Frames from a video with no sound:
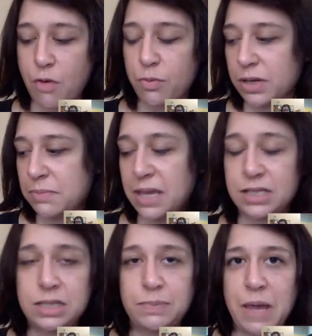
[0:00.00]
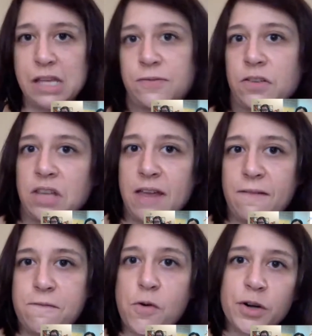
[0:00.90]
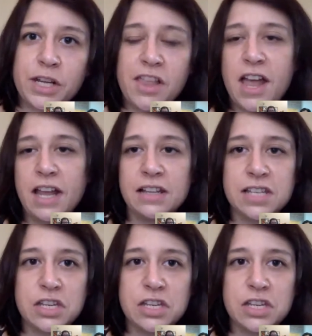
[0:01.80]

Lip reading: we made space for like 40 lines